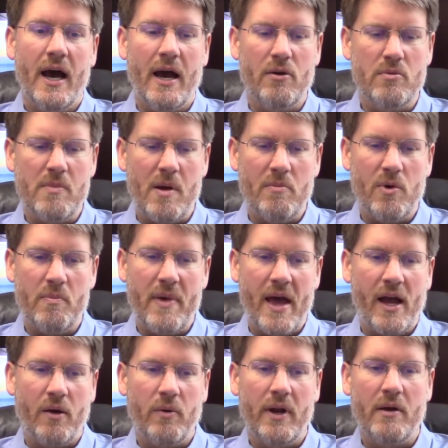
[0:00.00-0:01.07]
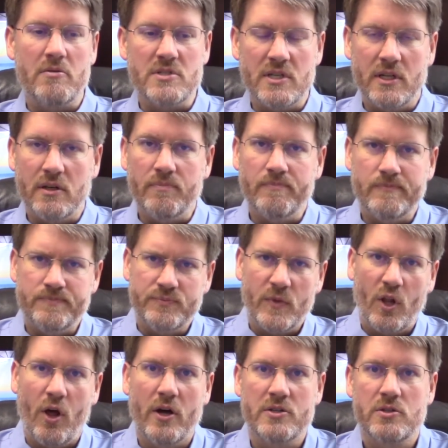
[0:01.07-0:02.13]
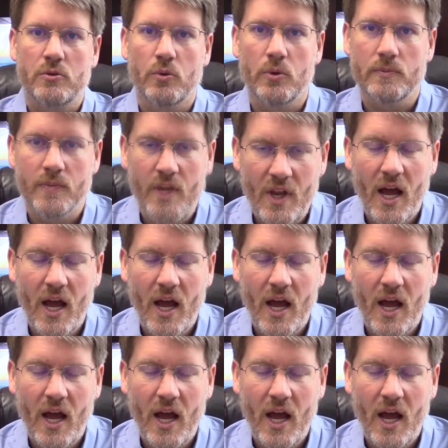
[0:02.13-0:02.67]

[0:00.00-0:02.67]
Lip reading: I remember back when I was in law school,